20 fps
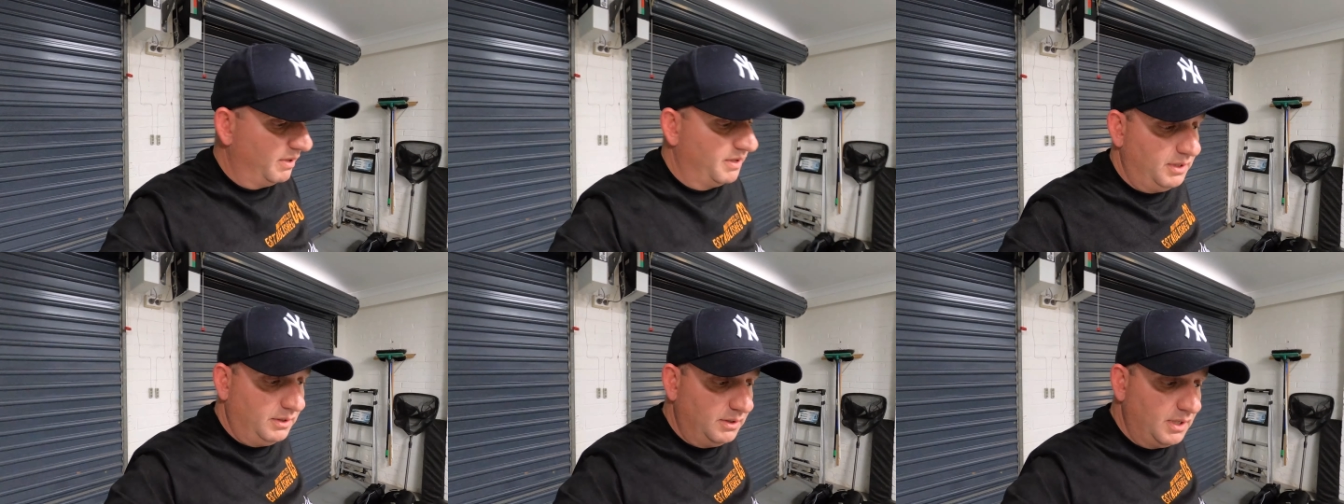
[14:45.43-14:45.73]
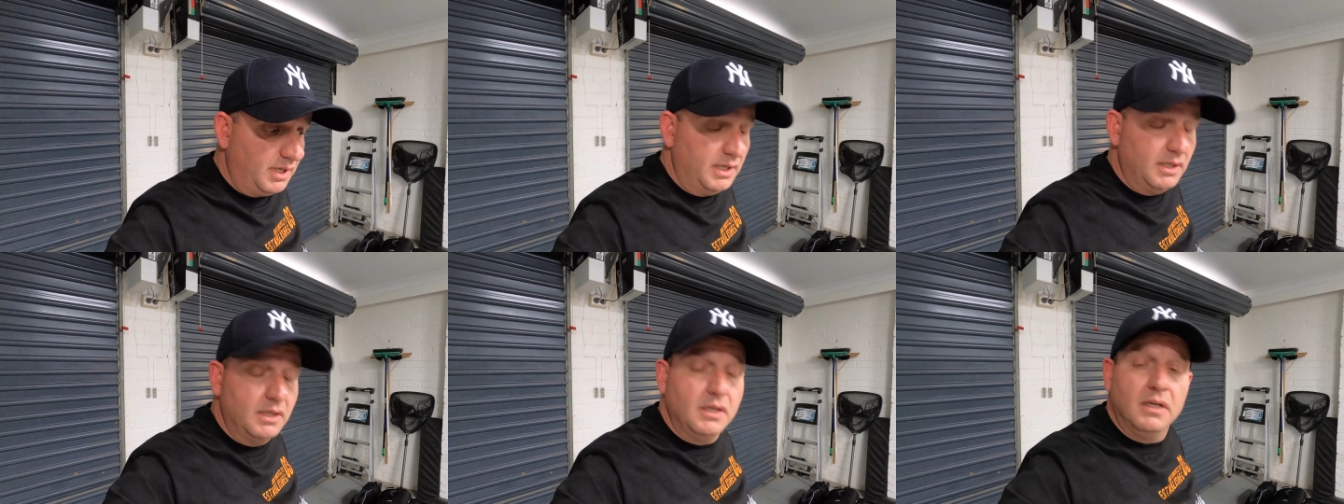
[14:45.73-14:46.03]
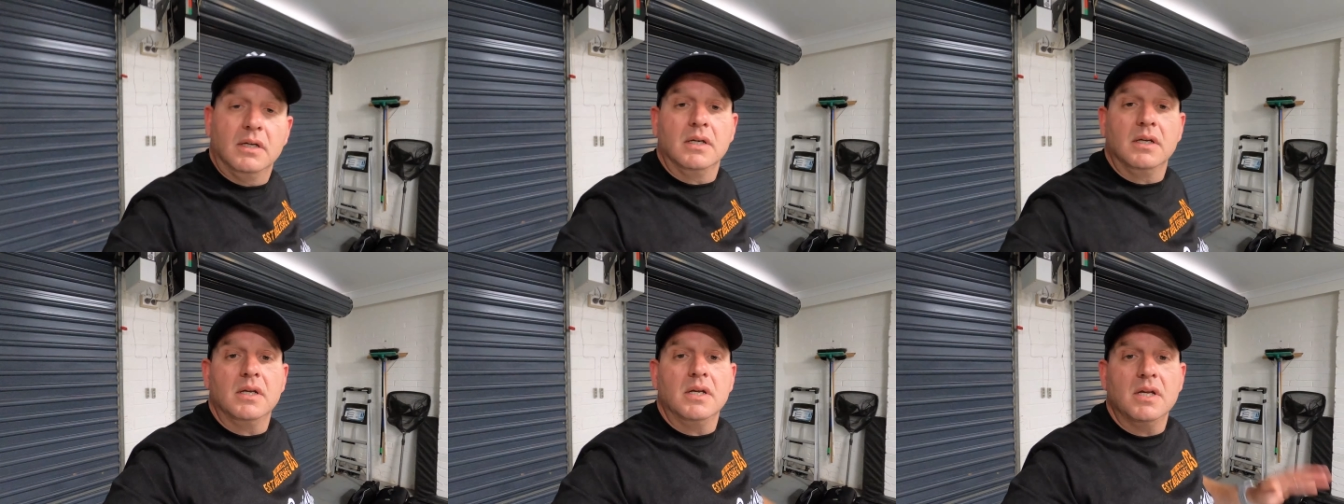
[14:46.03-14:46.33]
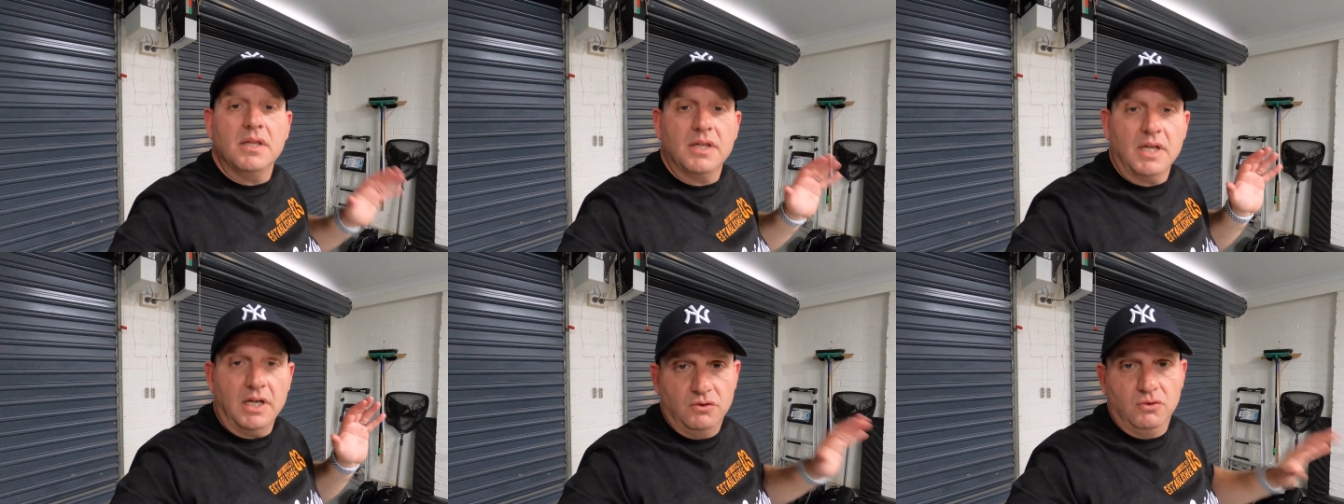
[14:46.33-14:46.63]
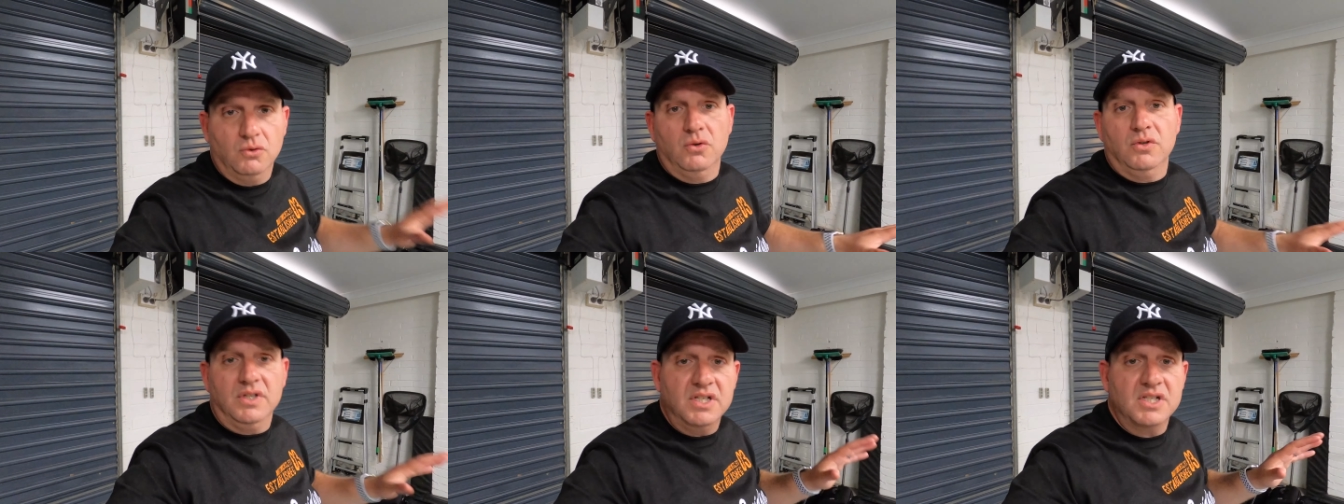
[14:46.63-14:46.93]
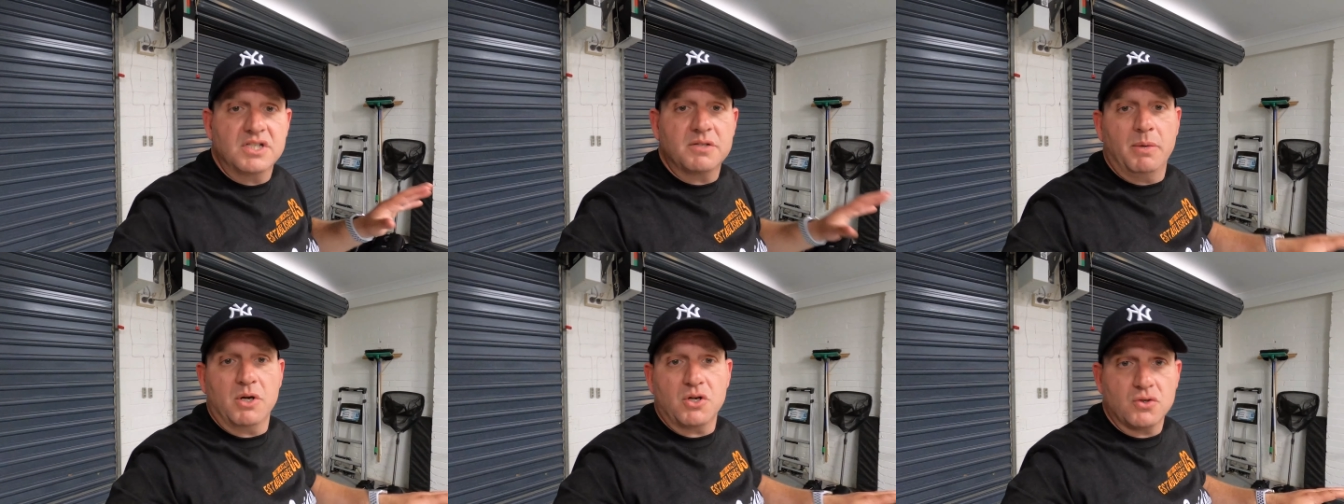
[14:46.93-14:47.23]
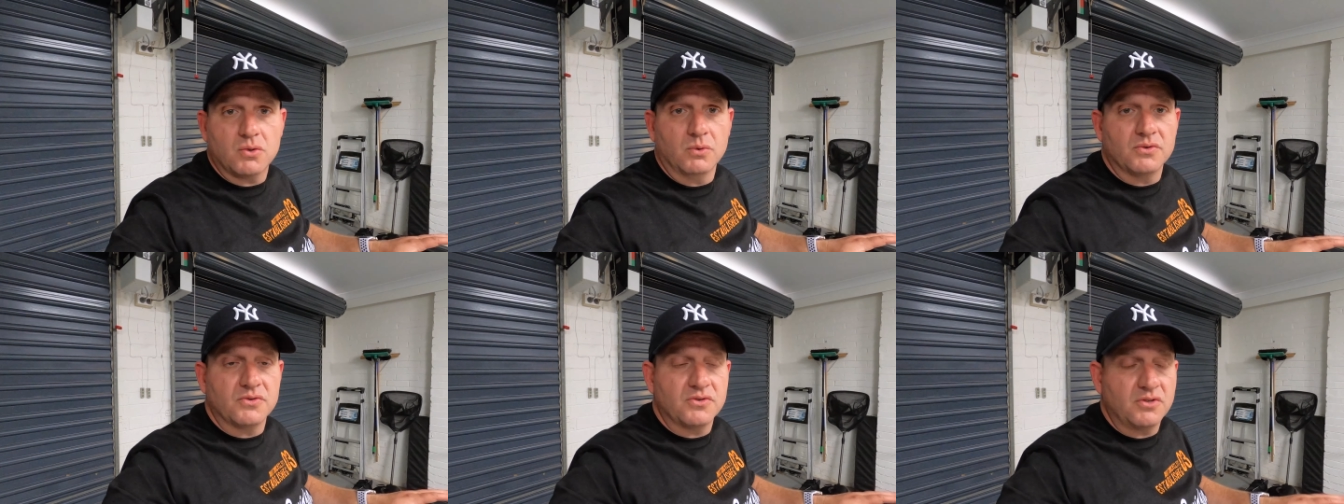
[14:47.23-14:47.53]
I think they they do these
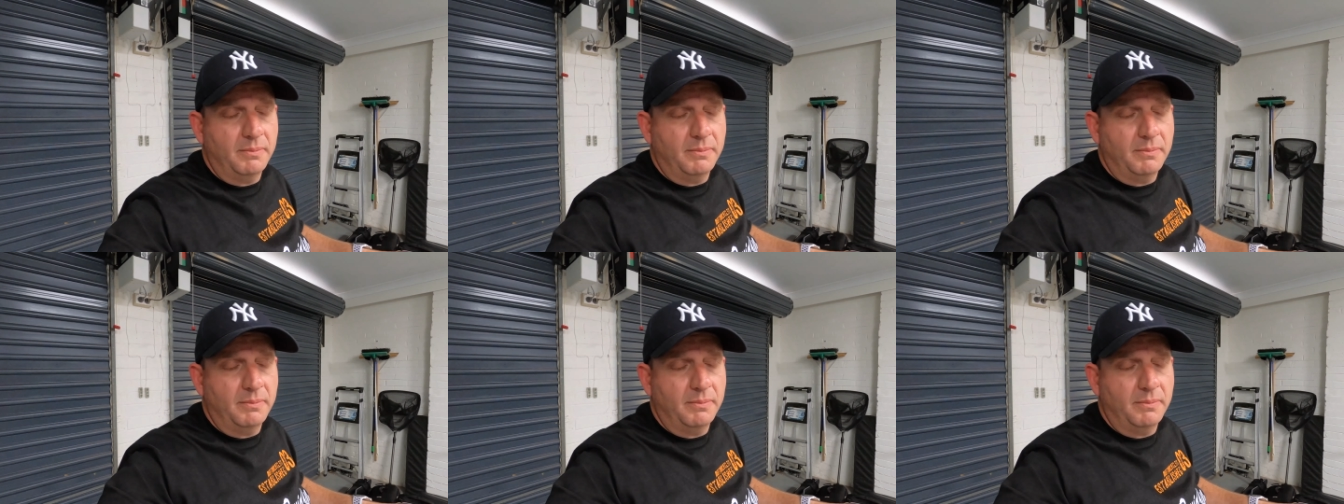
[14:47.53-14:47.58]
specials.